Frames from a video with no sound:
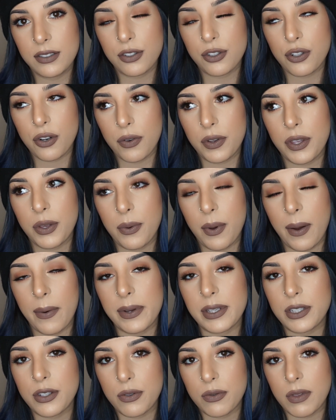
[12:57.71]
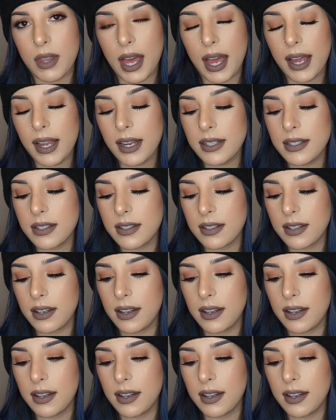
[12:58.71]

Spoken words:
showing you how I do that.